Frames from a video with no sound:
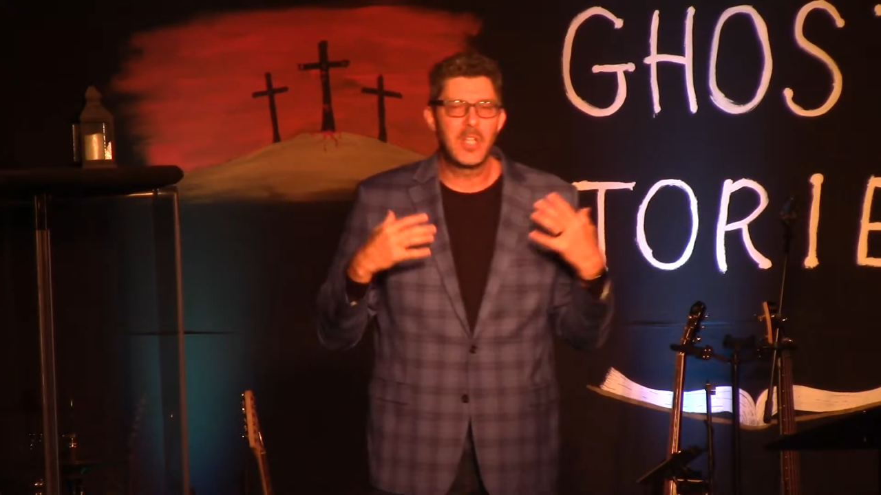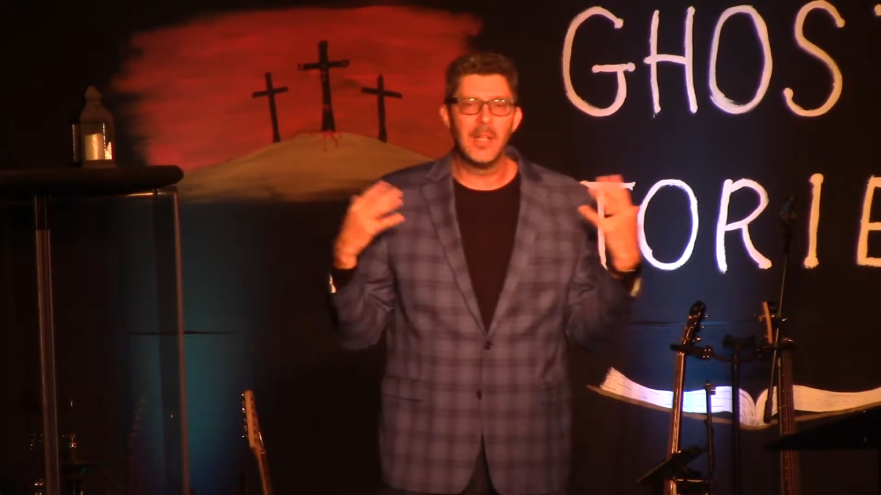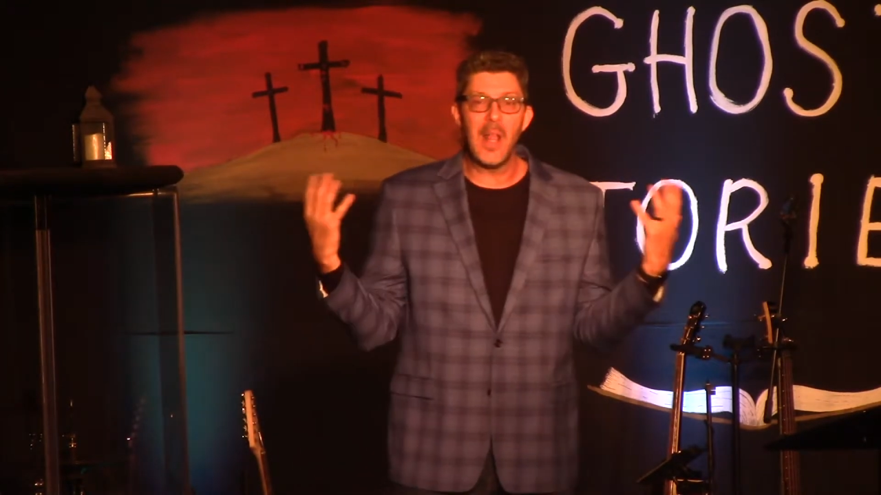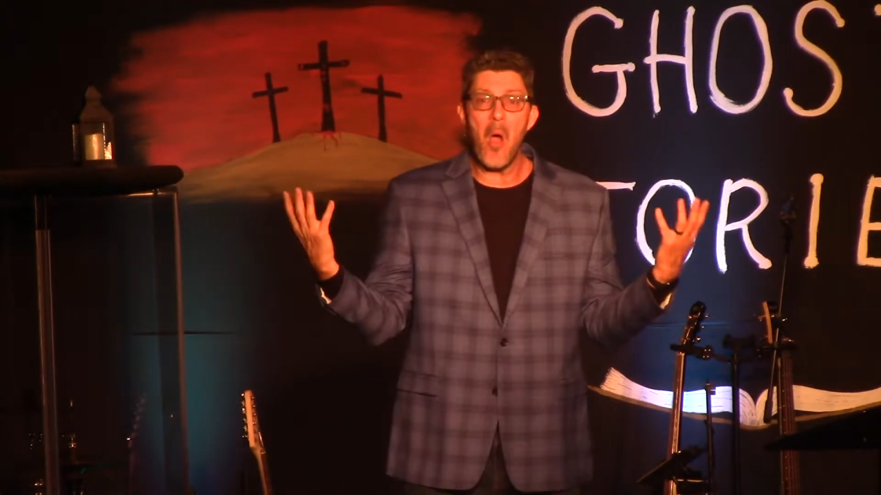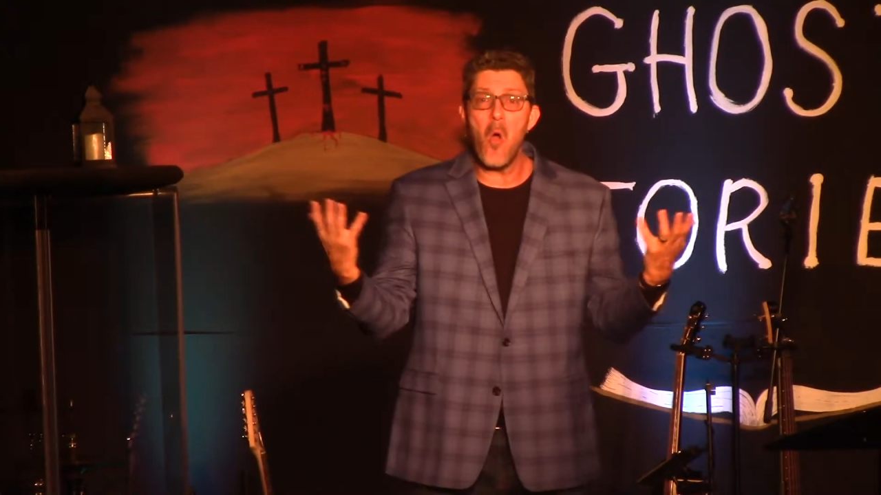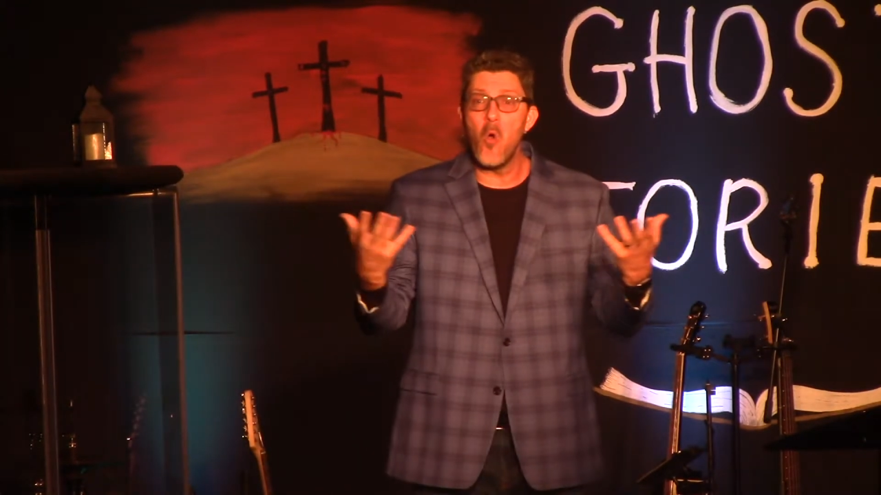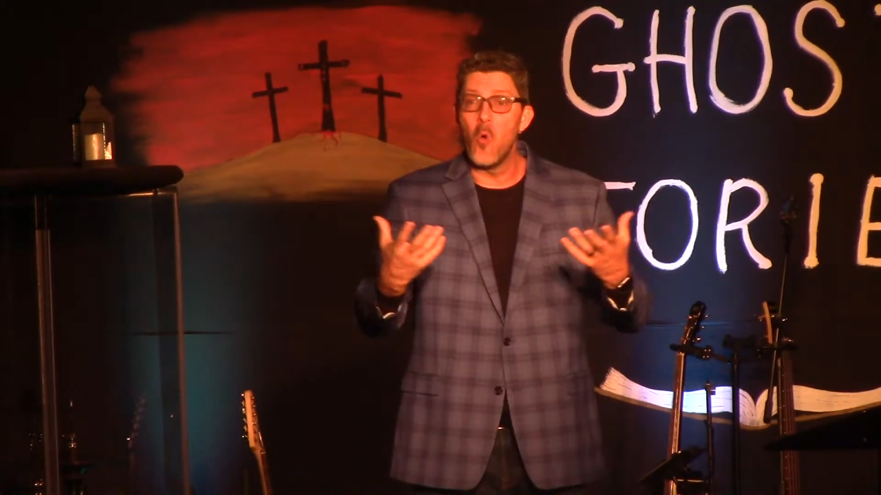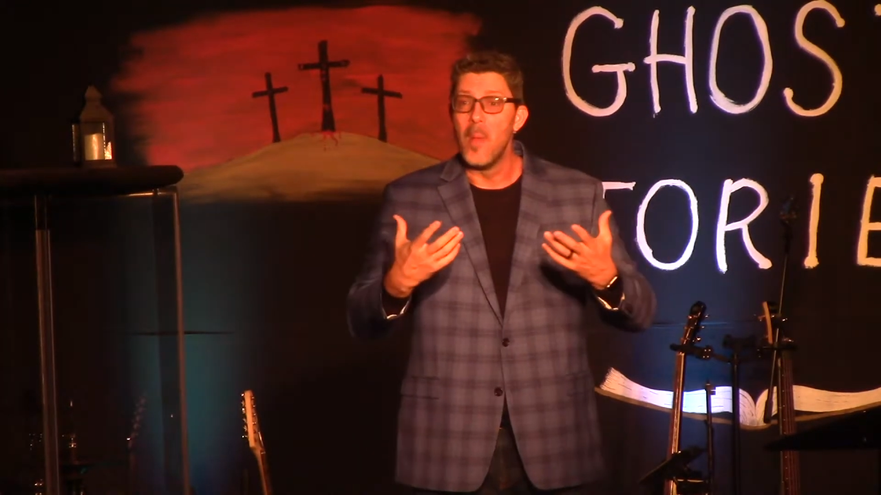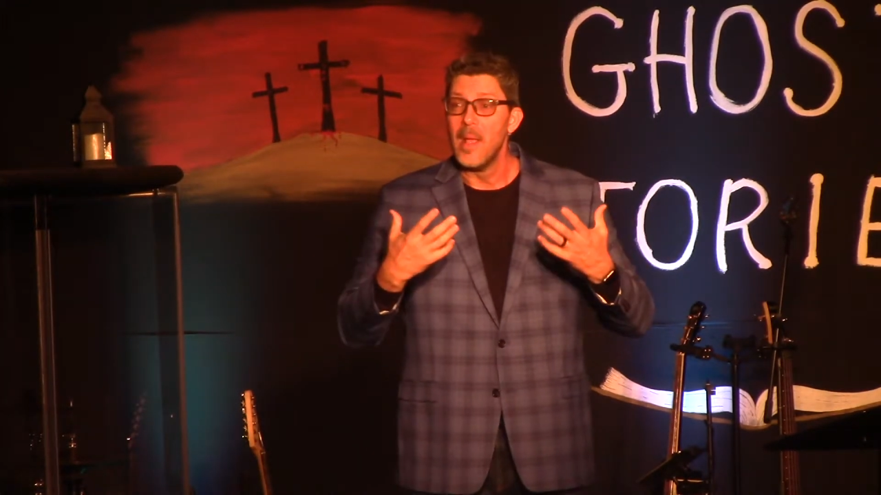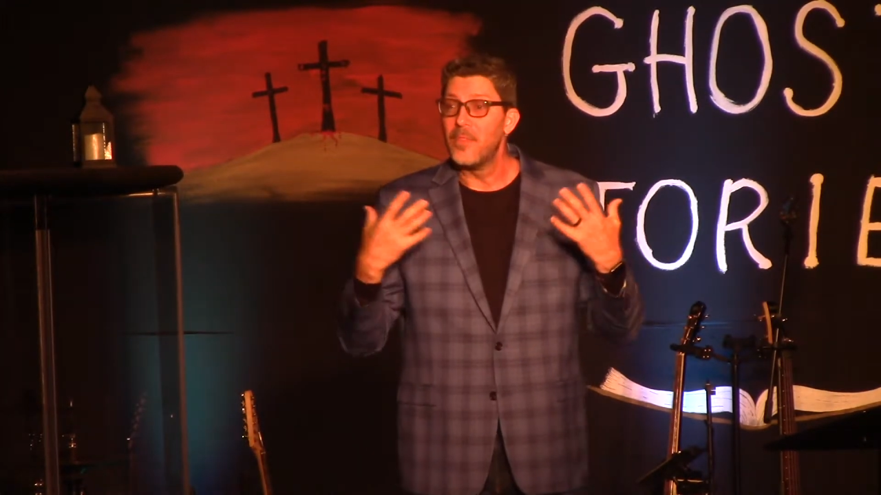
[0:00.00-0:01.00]

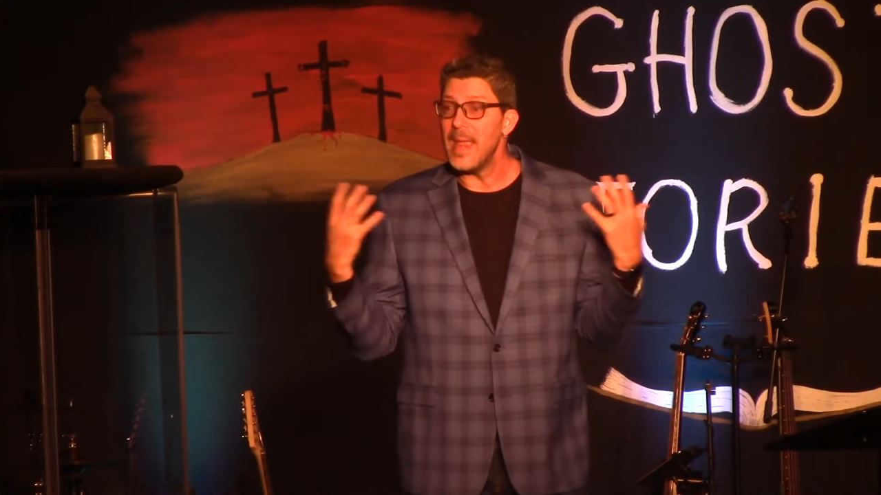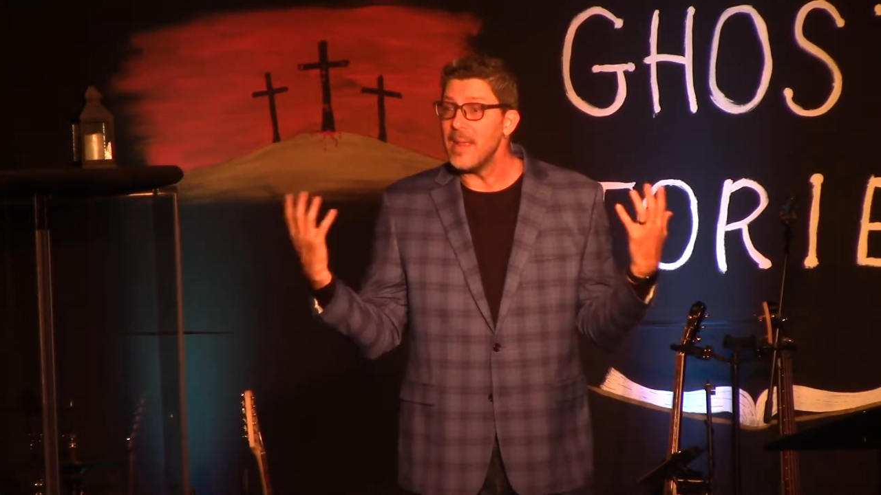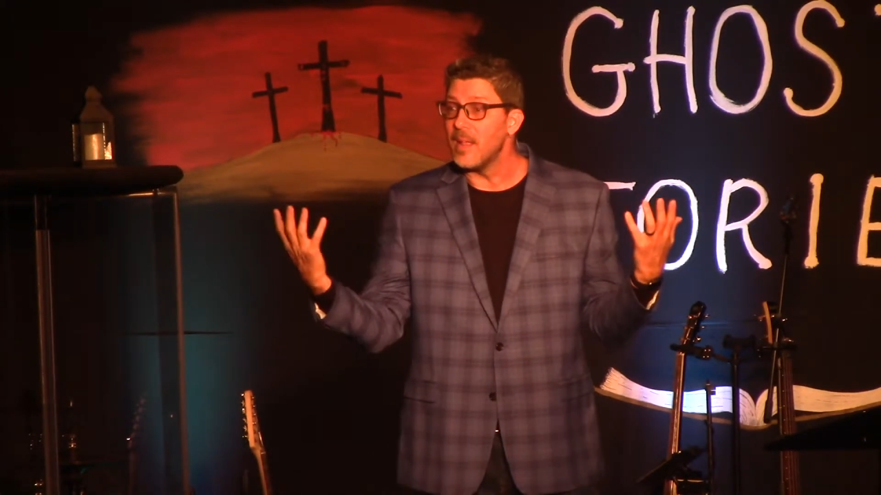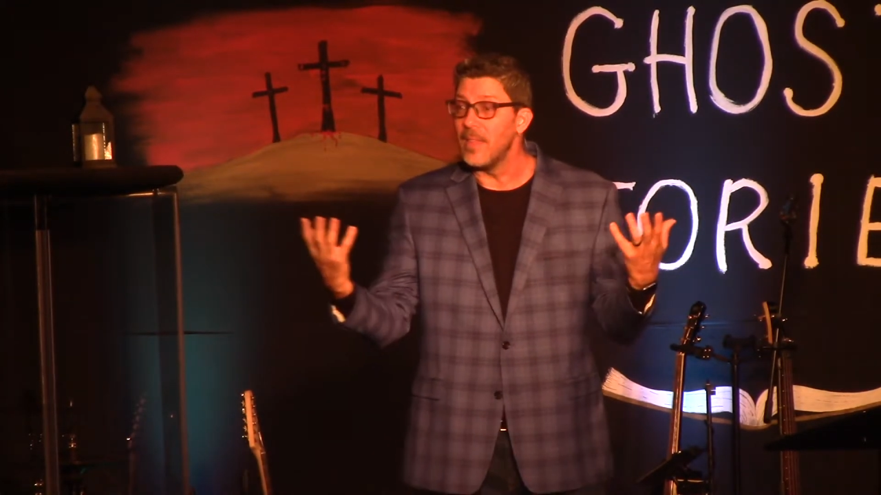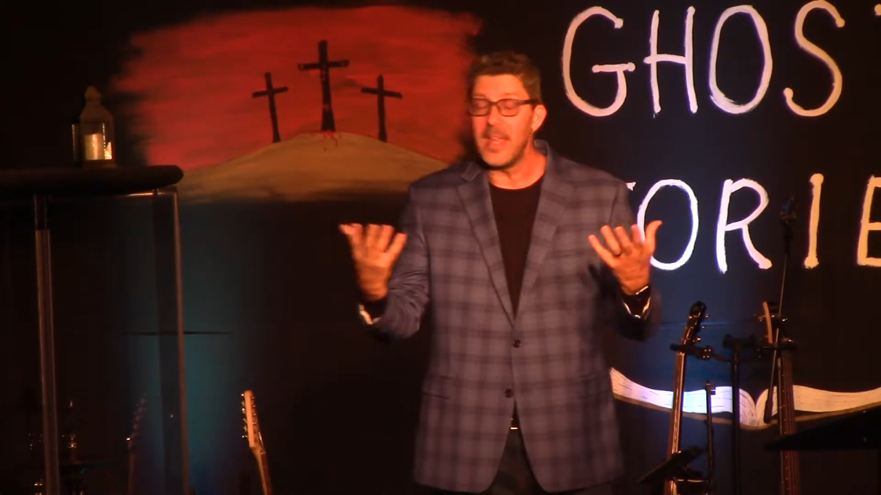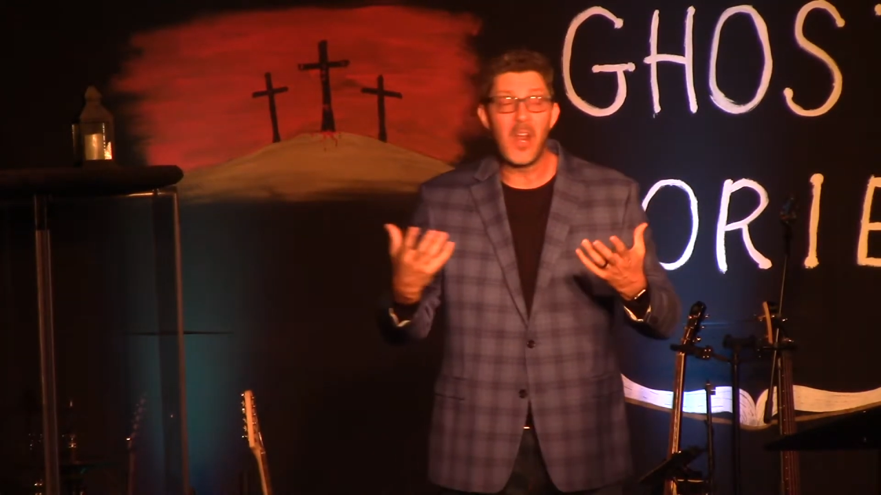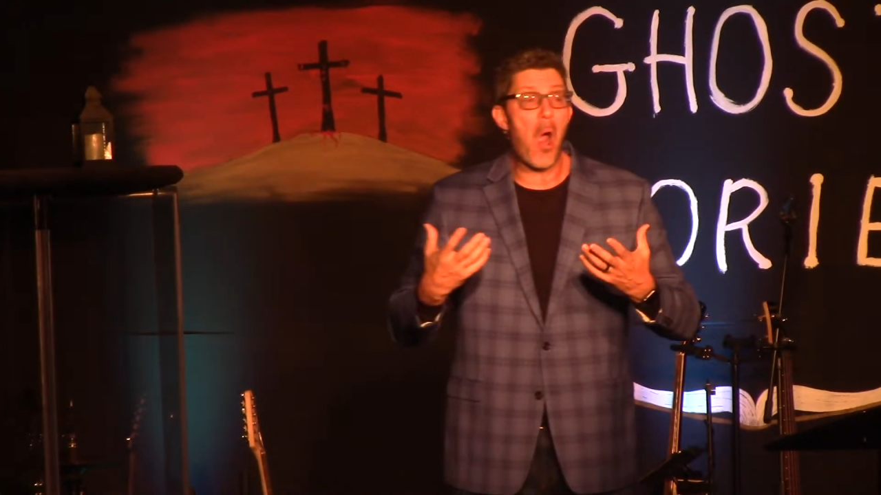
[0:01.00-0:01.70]
Shalom, think the